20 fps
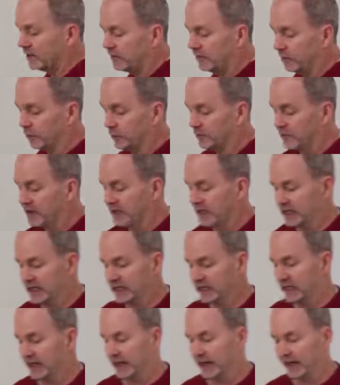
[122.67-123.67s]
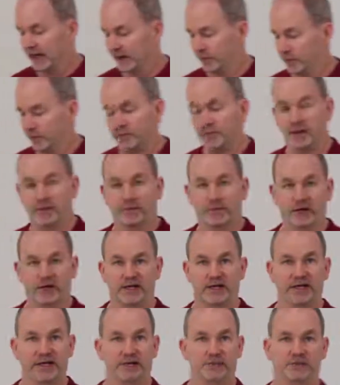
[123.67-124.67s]
for me
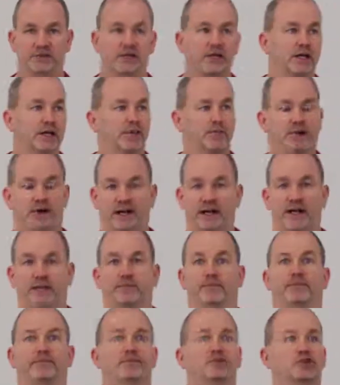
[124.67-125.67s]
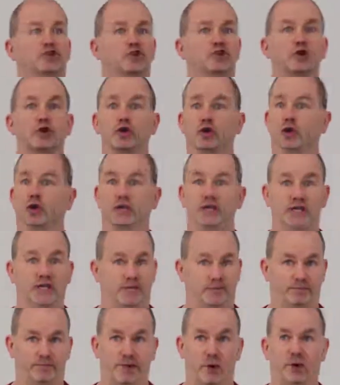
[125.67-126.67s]
remembering names. But I certainly
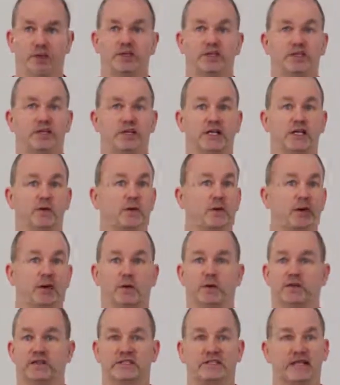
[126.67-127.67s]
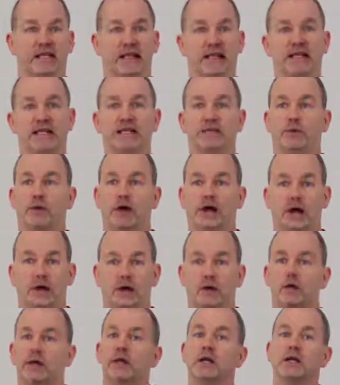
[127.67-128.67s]
didn't post it anywhere. It wasn't
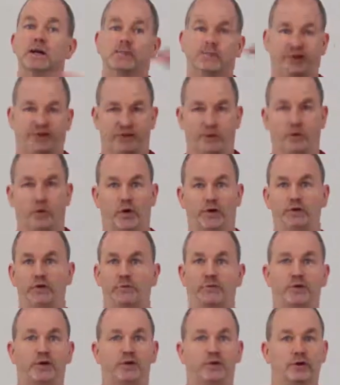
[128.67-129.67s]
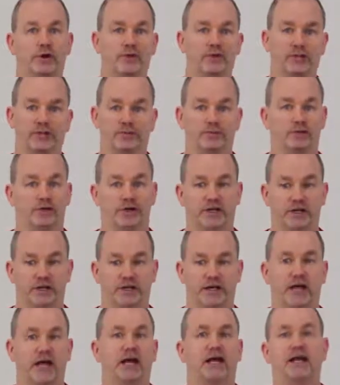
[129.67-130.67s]
anywhere but the one computer I did and printed
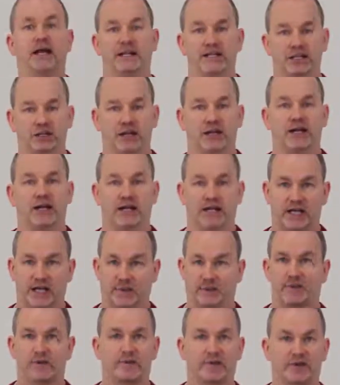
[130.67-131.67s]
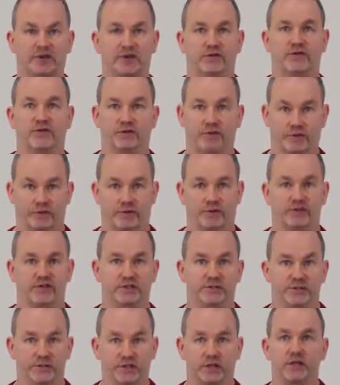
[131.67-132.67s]
it out, and I got permission from the
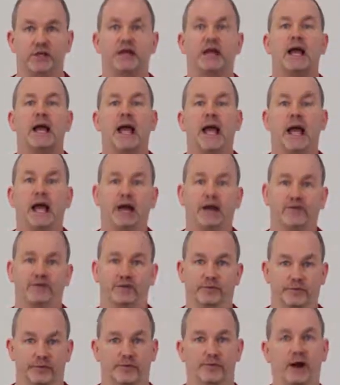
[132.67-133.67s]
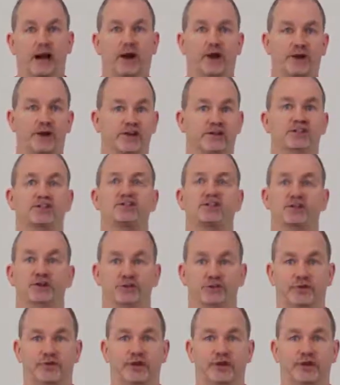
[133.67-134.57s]
principal and from the parents to do